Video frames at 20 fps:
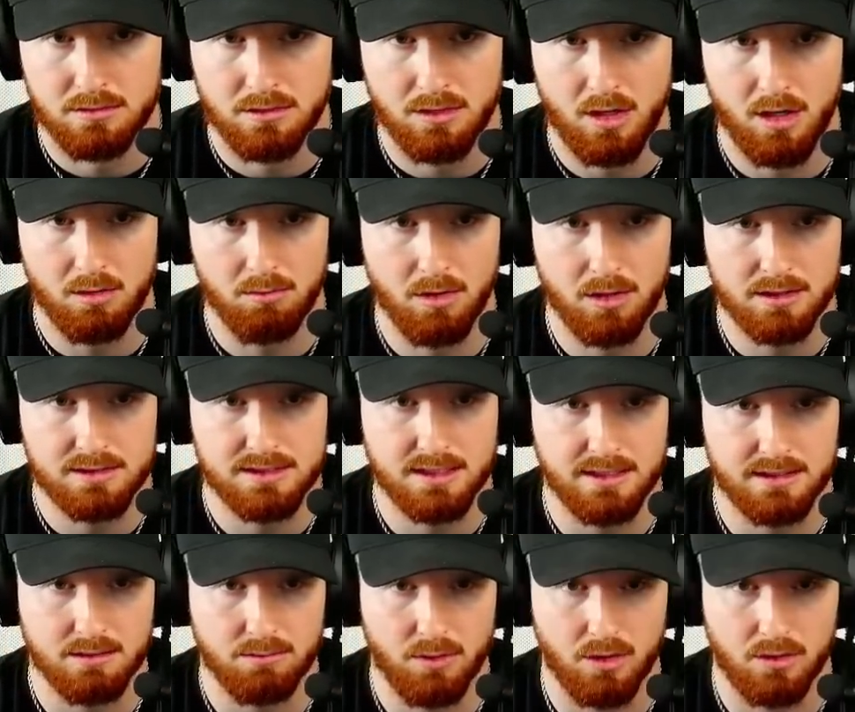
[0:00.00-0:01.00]
Art Monk's going to
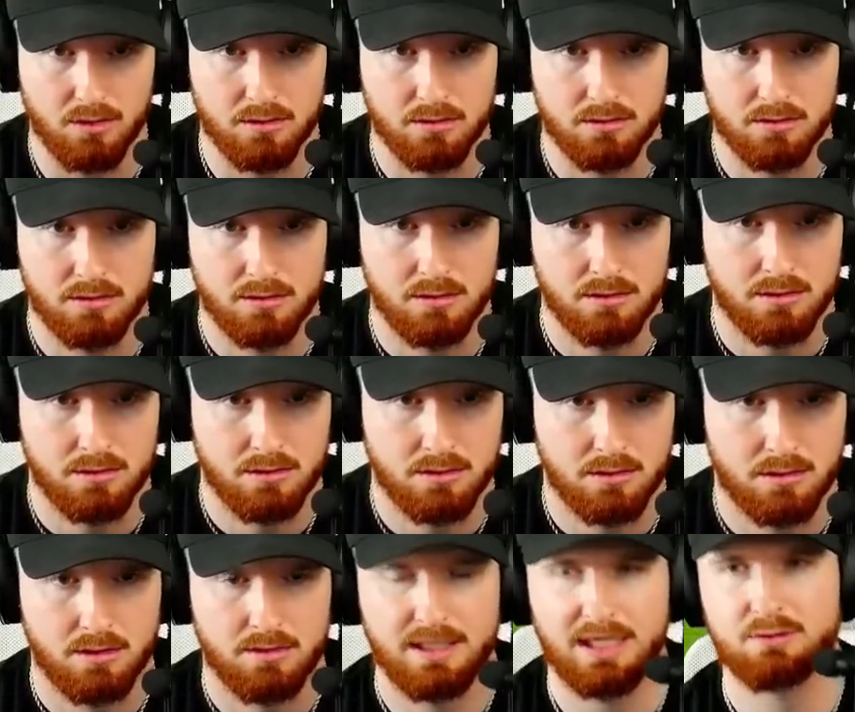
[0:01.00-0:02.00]
get the ball.
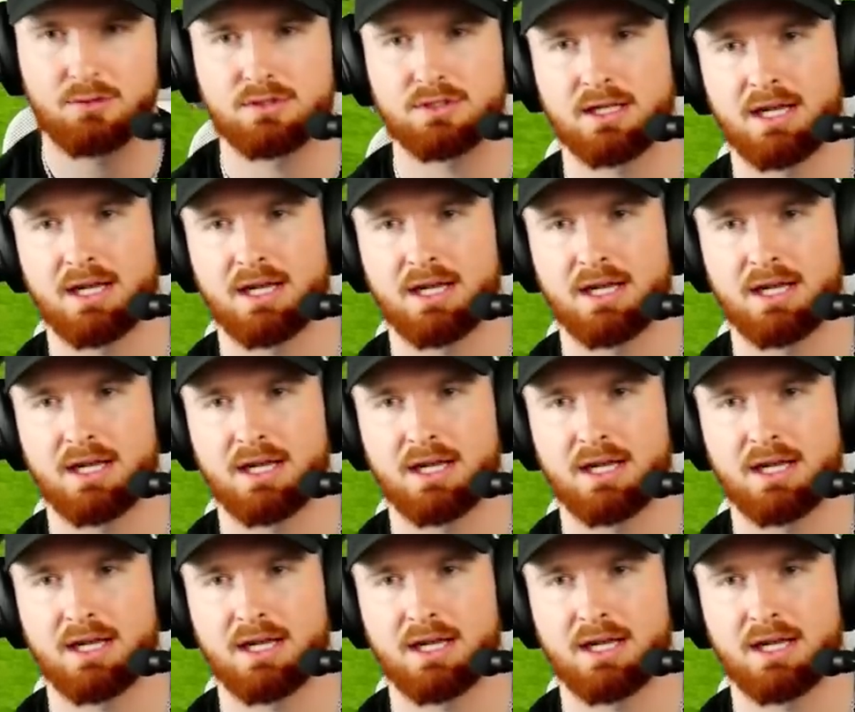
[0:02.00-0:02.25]
That's what's going